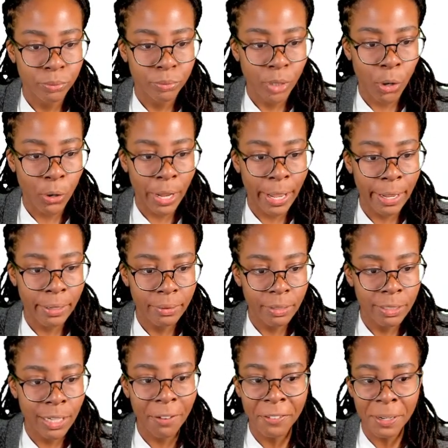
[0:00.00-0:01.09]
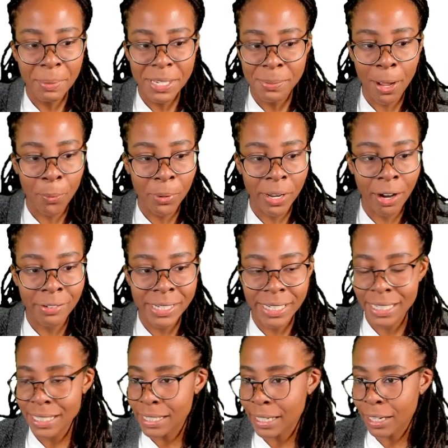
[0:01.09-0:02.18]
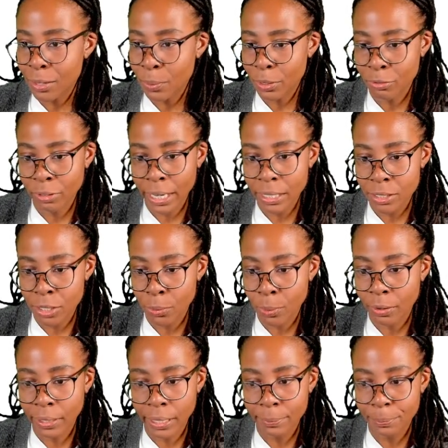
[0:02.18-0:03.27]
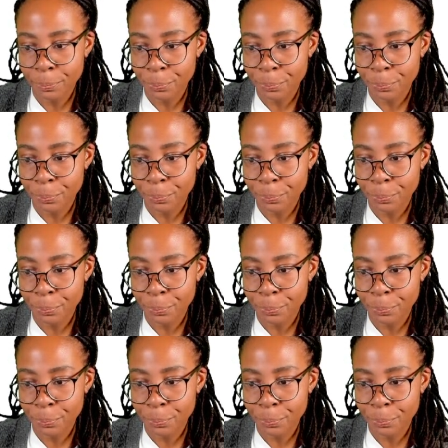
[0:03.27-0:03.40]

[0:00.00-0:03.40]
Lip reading: Okay, lovely, Miss Val. We are indeed sticking with rate, don't worry.